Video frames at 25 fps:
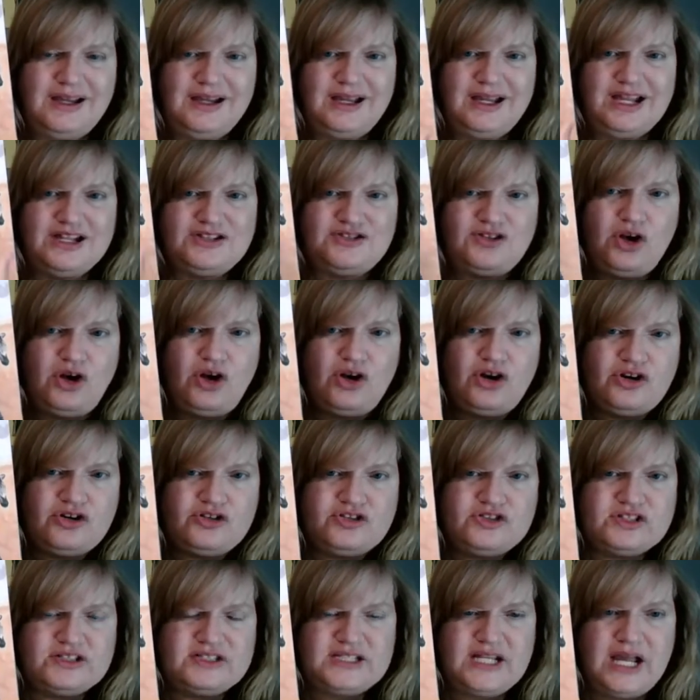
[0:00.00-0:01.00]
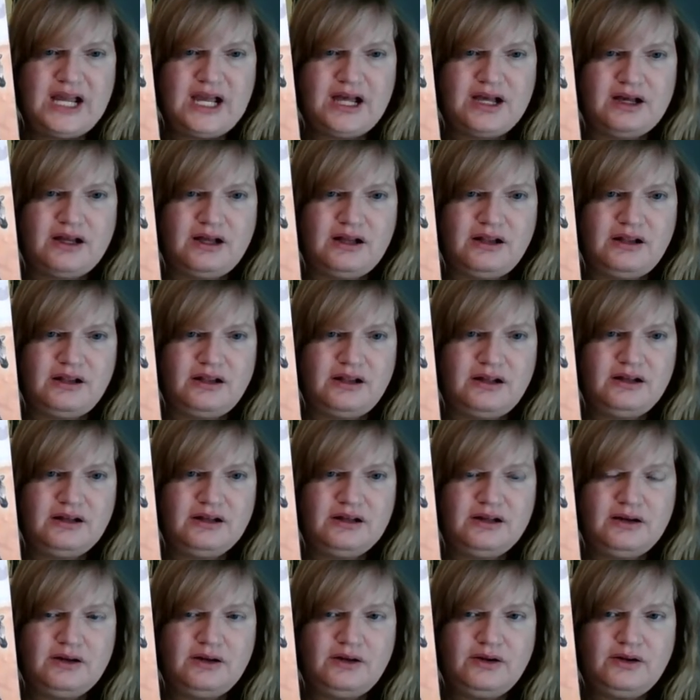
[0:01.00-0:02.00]
it's hard to tell
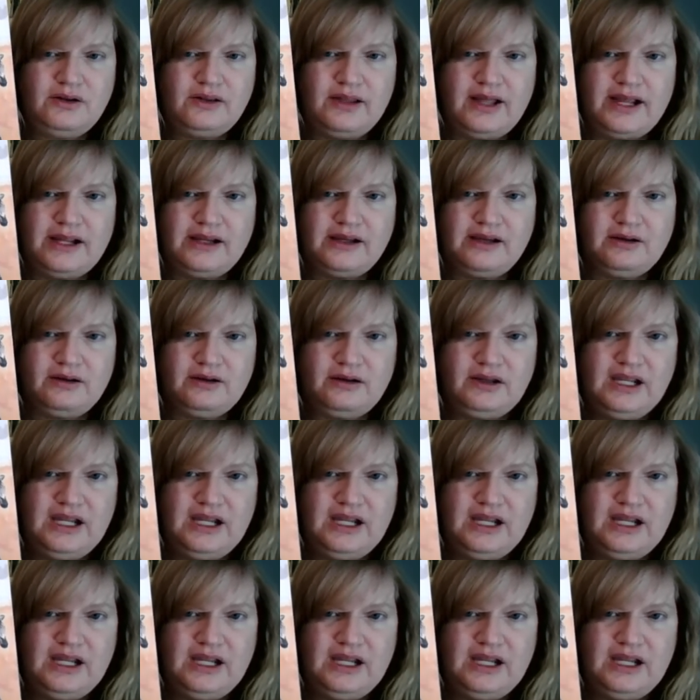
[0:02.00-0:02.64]
like